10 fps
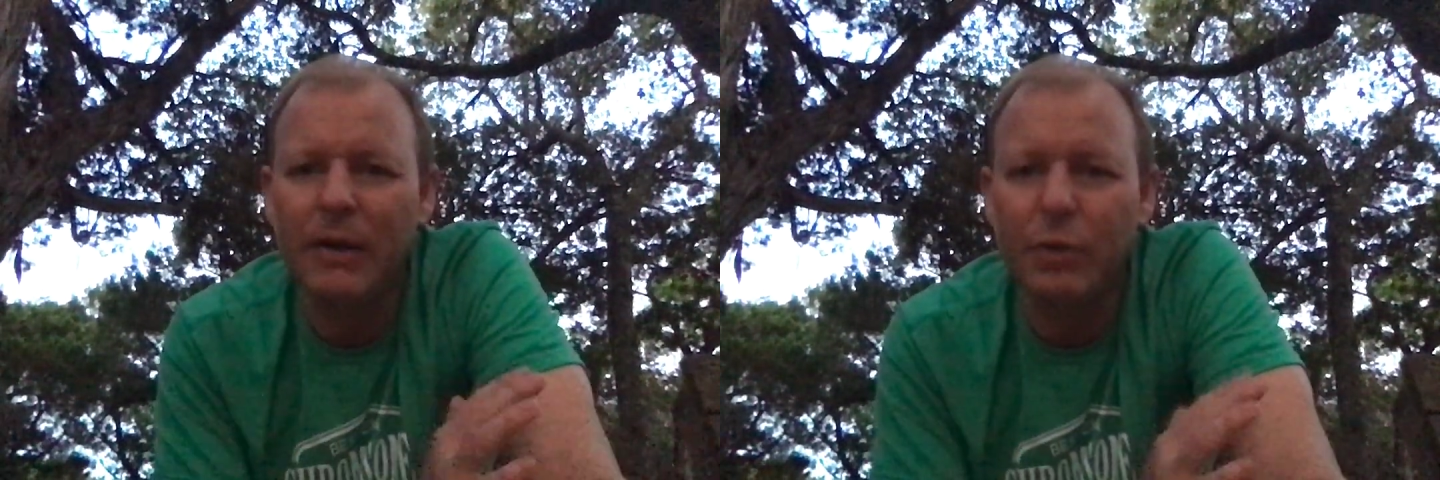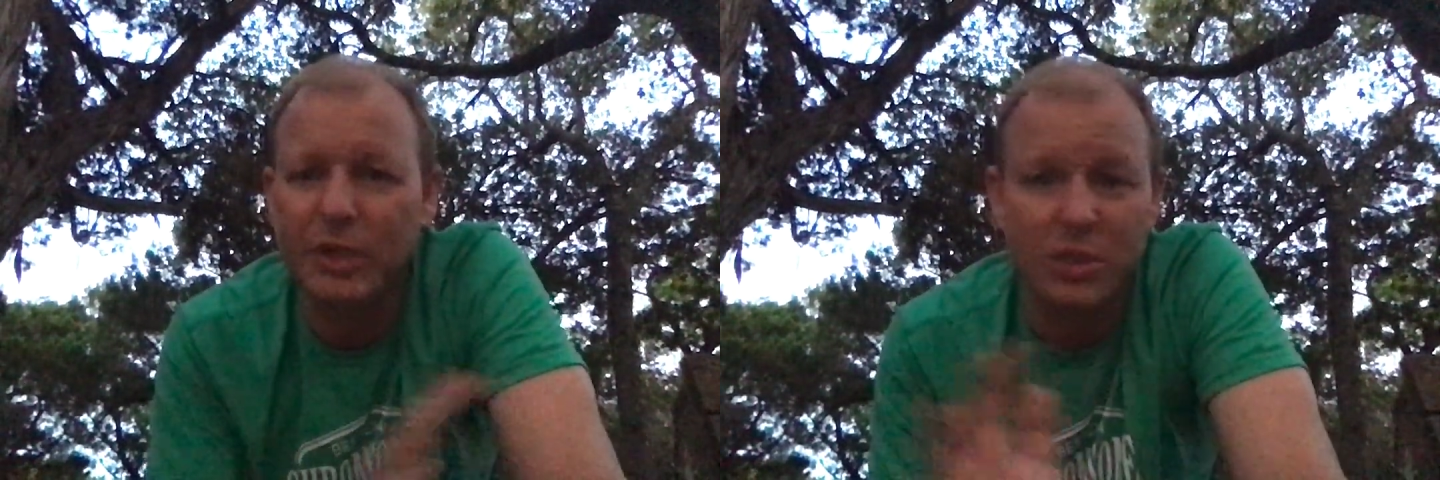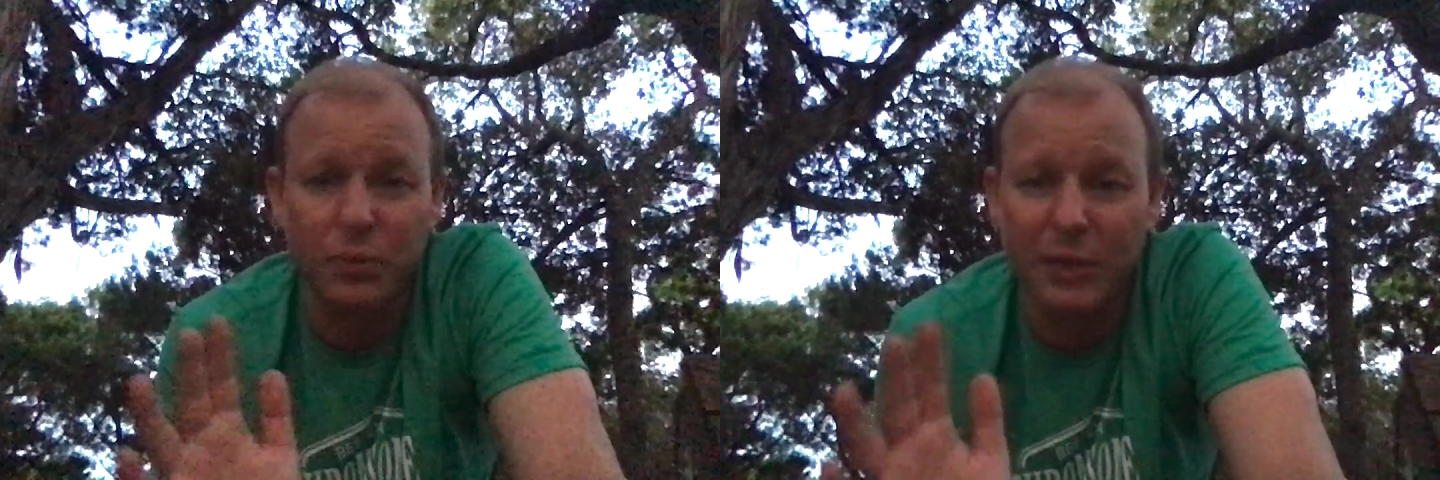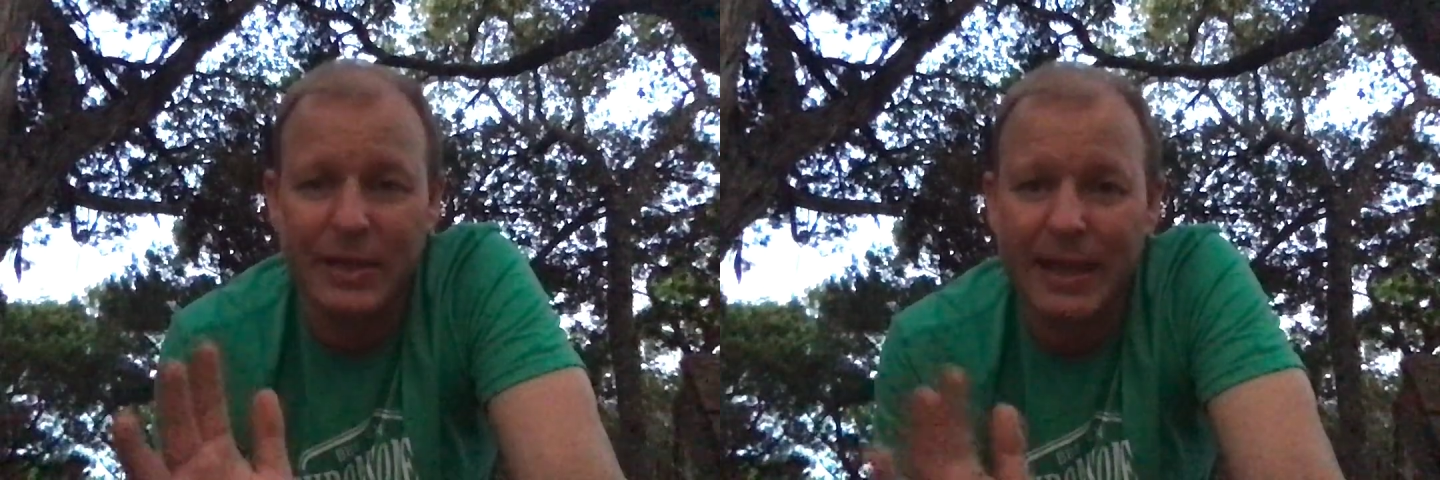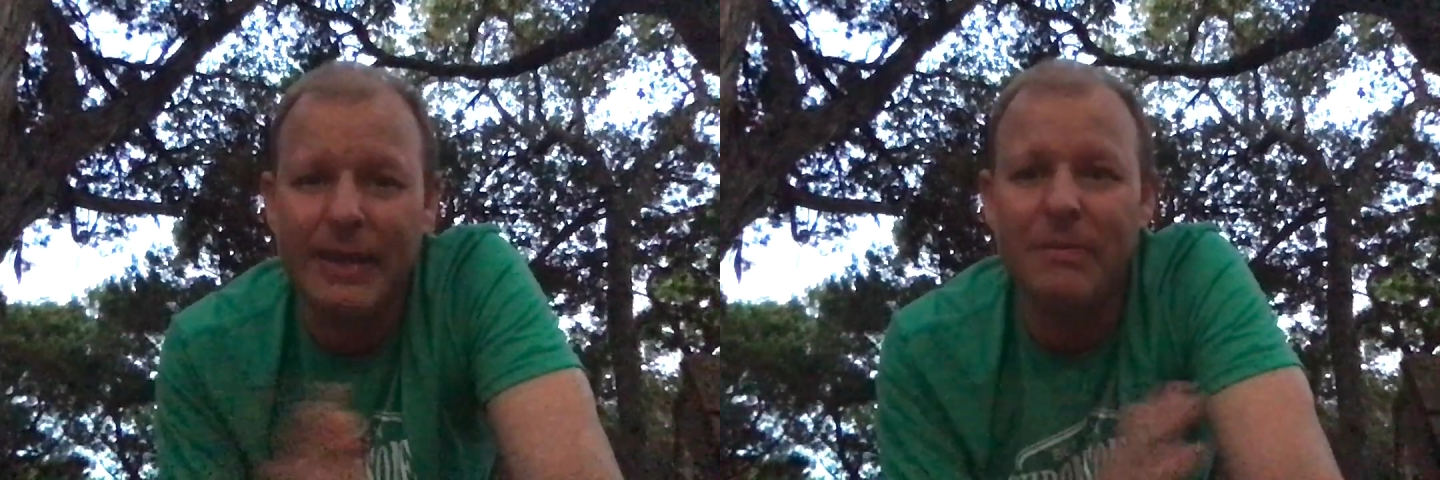which we
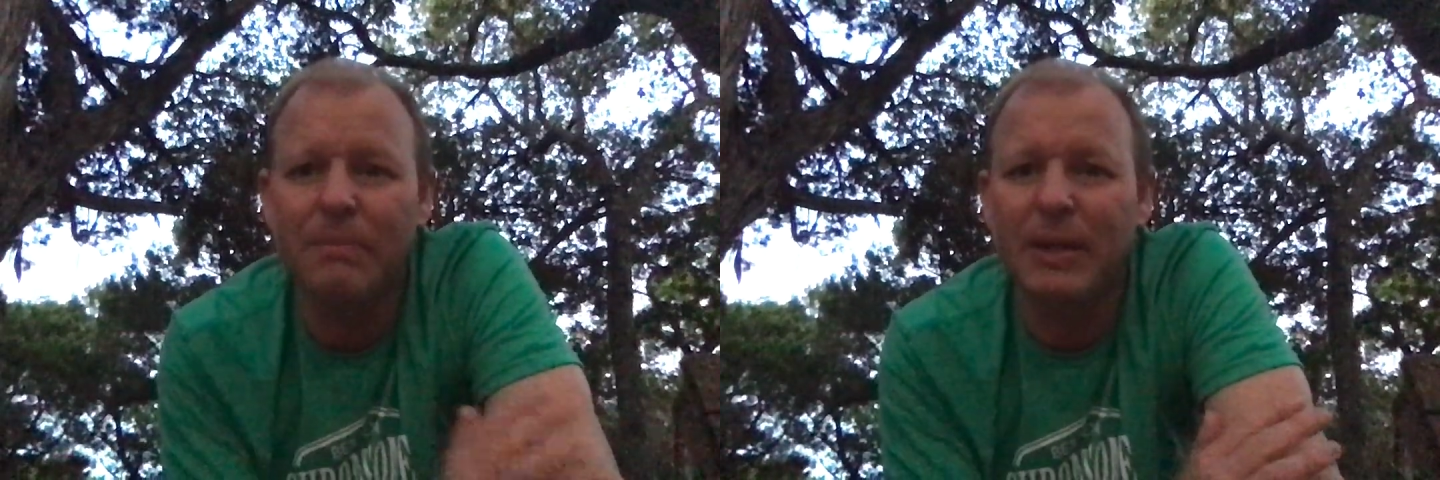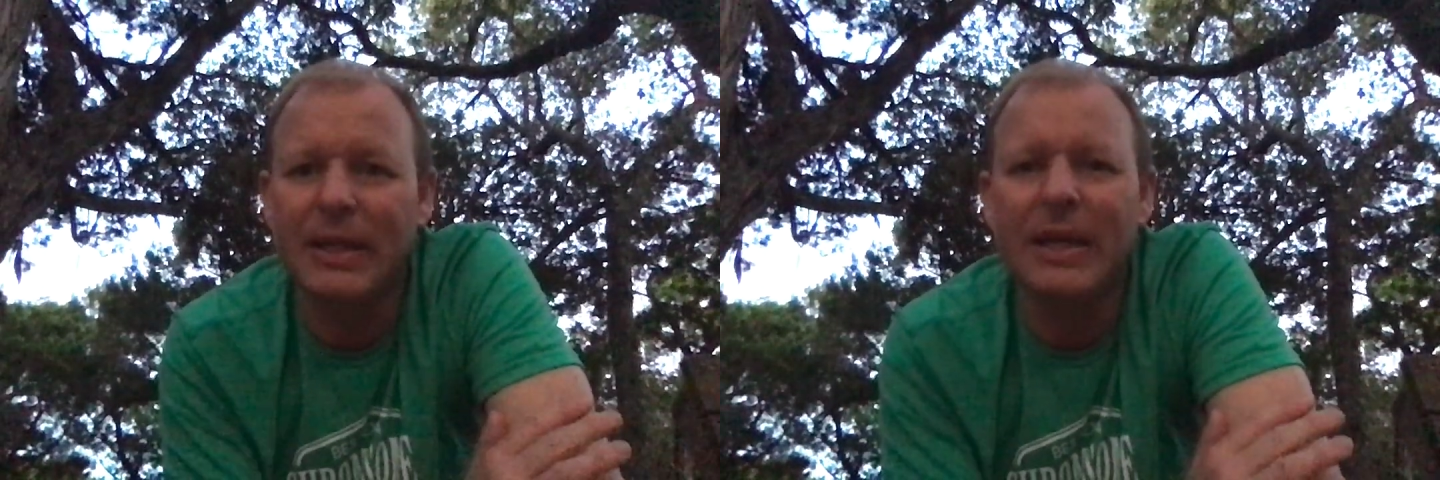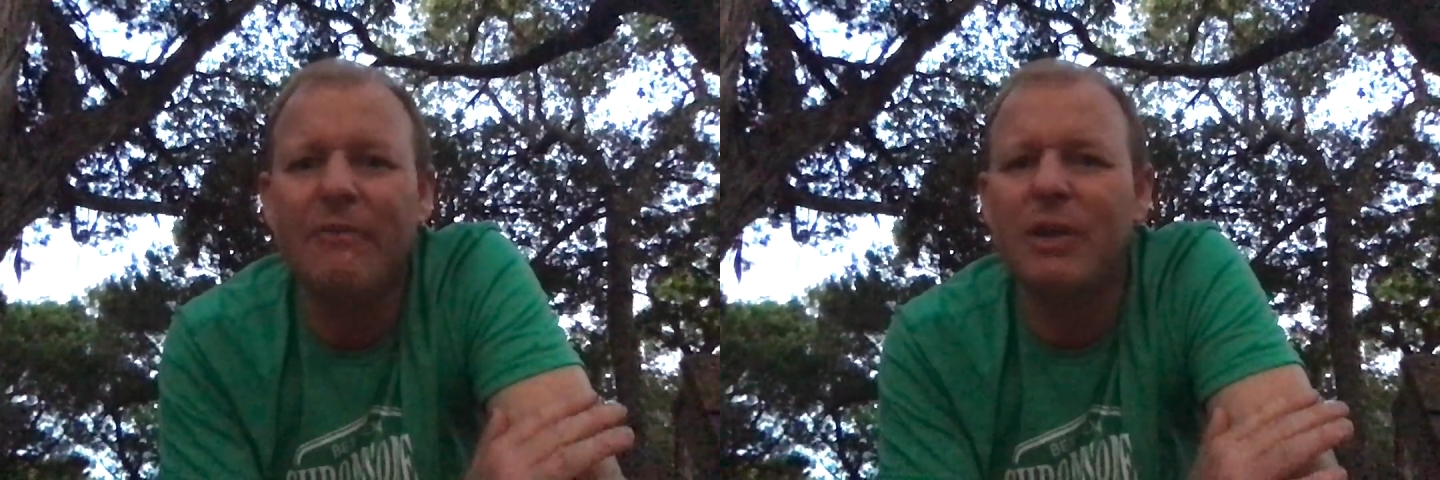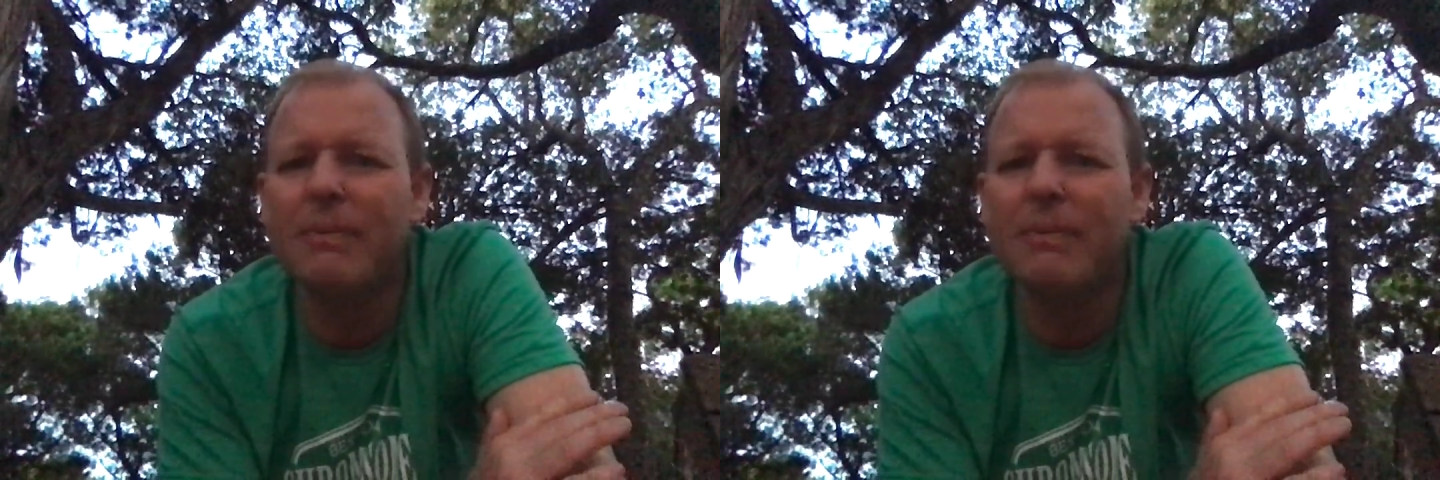can't, but even